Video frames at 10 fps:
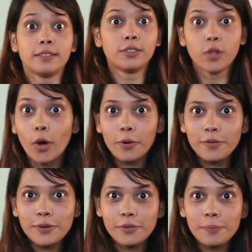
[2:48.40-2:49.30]
a lot
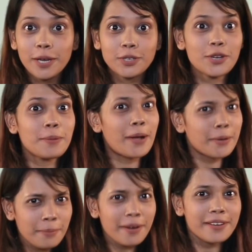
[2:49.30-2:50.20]
of information
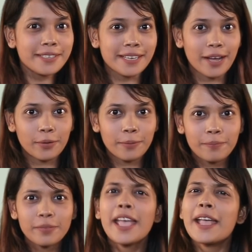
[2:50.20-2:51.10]
about mirrors now.
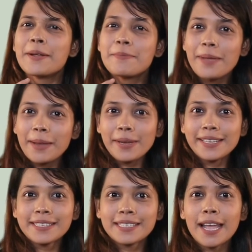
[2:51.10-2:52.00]
Maybe
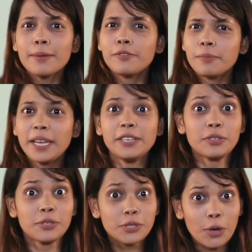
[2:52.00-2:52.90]
it's time for me to
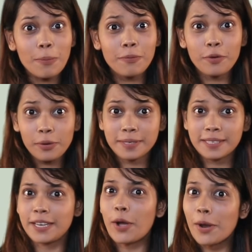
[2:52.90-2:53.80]
stop
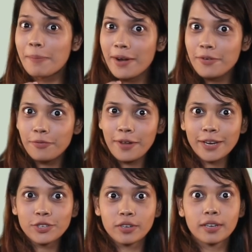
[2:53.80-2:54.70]
focusing on my
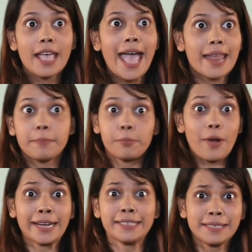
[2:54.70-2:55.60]
reflection and
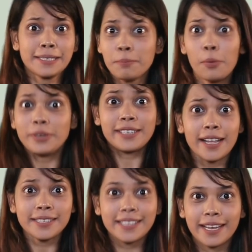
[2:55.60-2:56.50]
practice some more
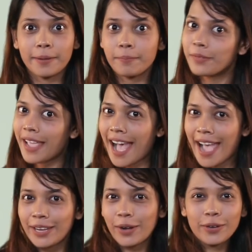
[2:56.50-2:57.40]
dancing.
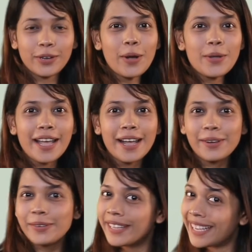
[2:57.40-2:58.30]
I gotta go
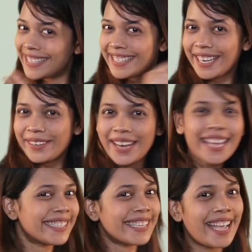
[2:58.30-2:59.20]
now. See you next